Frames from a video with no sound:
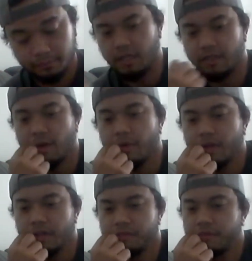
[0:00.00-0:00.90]
And they were
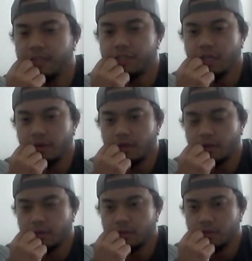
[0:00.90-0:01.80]
going to defeat
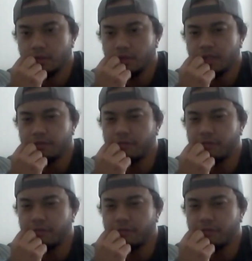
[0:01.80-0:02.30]
Jericho in a